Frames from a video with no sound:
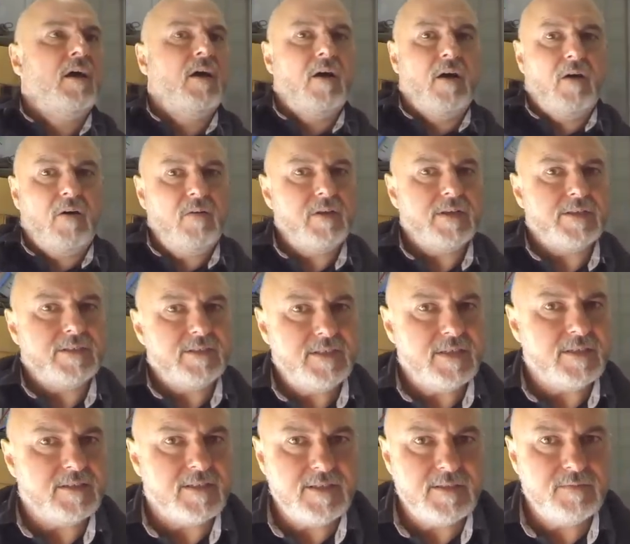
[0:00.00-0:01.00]
holy
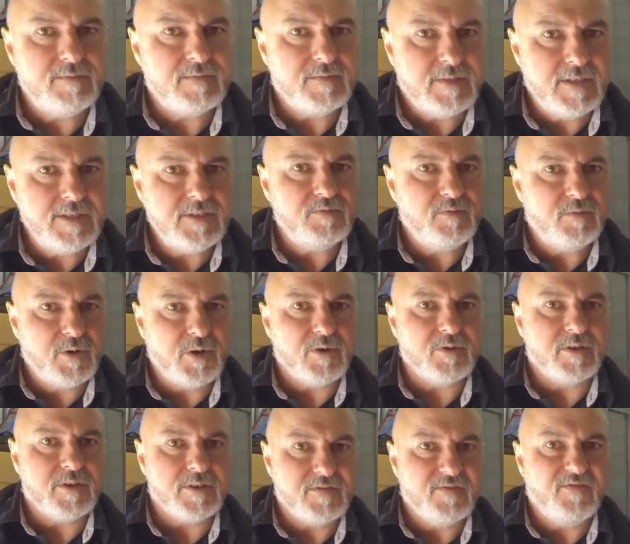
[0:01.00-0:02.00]
shit, this
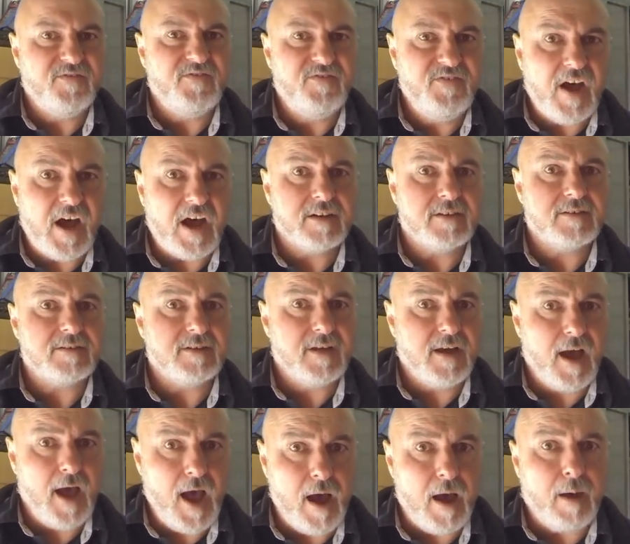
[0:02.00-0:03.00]
world is fucked
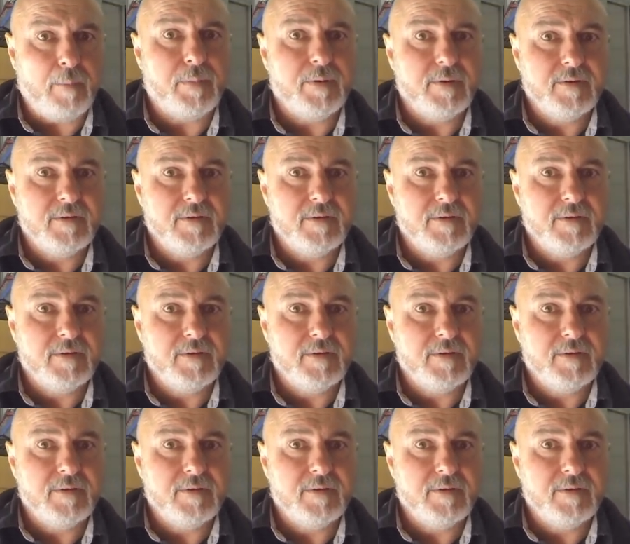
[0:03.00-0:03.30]
up.